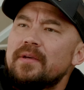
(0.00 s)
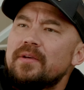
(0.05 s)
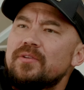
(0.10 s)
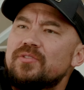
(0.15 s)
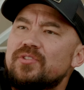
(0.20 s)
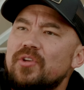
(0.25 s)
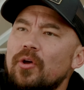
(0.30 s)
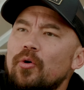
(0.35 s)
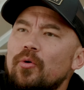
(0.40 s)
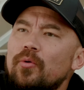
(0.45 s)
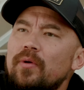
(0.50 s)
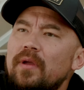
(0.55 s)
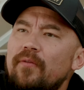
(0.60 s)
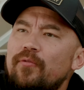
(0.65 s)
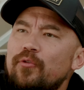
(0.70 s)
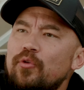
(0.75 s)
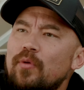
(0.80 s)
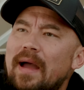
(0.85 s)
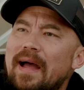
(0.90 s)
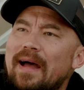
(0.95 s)
So
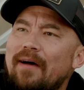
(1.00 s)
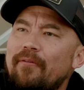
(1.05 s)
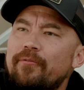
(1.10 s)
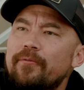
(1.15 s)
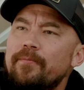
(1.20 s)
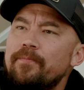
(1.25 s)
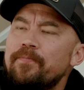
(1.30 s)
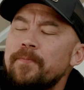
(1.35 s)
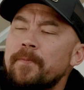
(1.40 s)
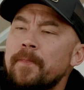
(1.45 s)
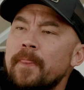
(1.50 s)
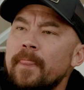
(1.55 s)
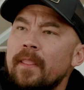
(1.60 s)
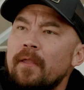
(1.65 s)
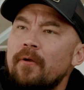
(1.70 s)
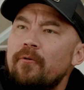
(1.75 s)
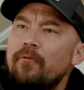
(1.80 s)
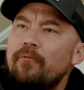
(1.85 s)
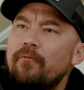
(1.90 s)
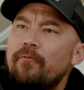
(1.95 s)
if you have
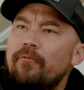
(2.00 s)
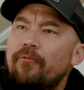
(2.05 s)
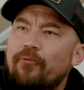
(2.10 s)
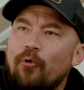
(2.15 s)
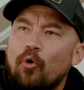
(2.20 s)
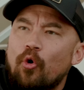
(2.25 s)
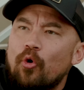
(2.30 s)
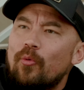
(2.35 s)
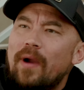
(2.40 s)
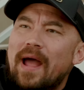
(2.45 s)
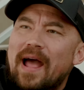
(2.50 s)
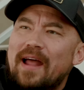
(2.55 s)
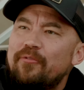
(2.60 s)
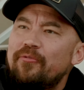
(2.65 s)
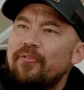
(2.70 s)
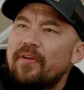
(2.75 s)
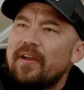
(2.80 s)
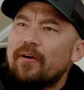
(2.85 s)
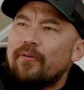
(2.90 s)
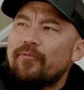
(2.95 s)
four rad
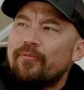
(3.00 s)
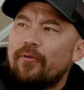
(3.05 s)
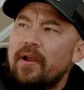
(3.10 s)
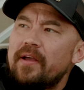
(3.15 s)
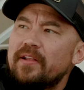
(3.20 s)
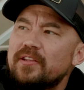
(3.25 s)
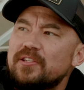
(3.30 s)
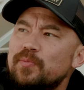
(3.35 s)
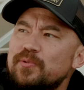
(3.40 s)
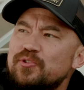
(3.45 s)
friends,